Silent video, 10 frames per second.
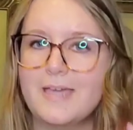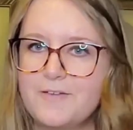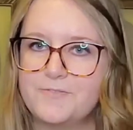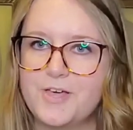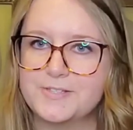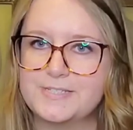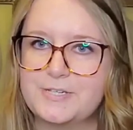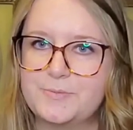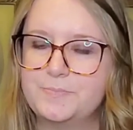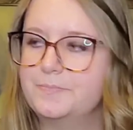Hey
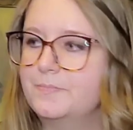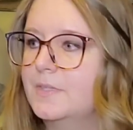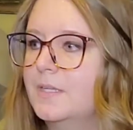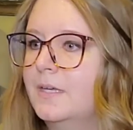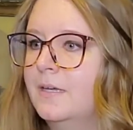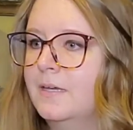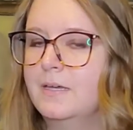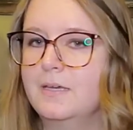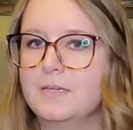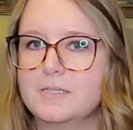FlossTube.
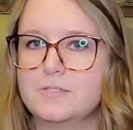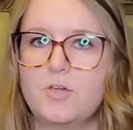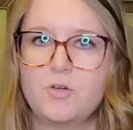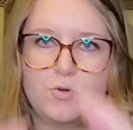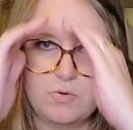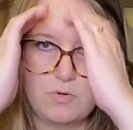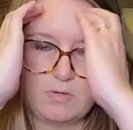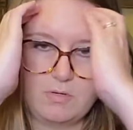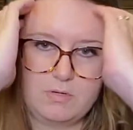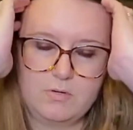So
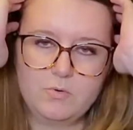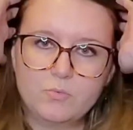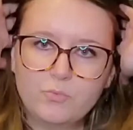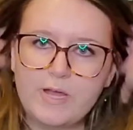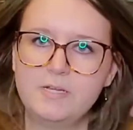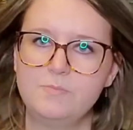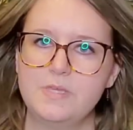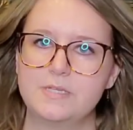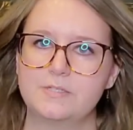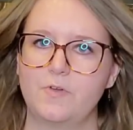
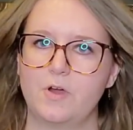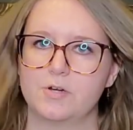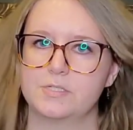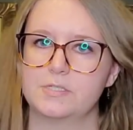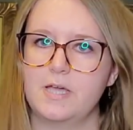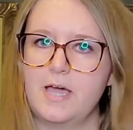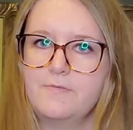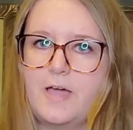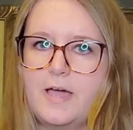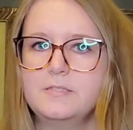random things first.
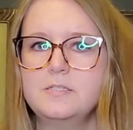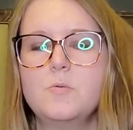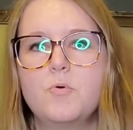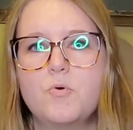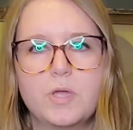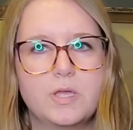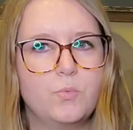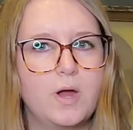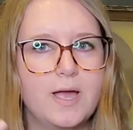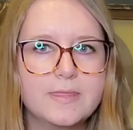I've gotten to the
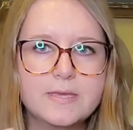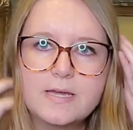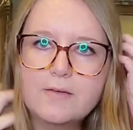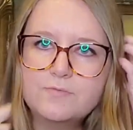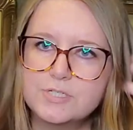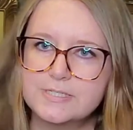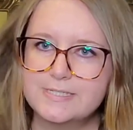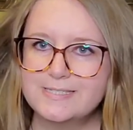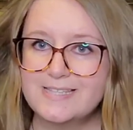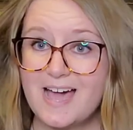point where I think I've just
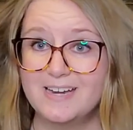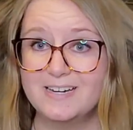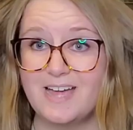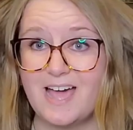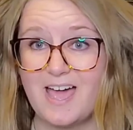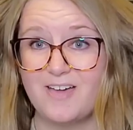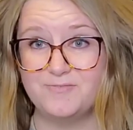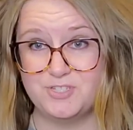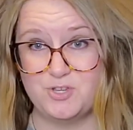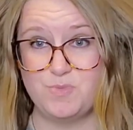decided I
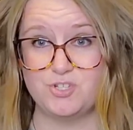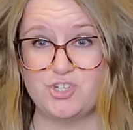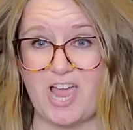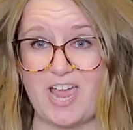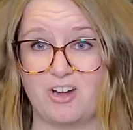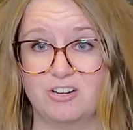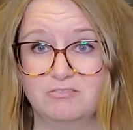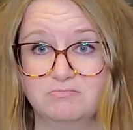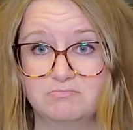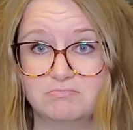have too much
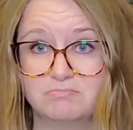hair.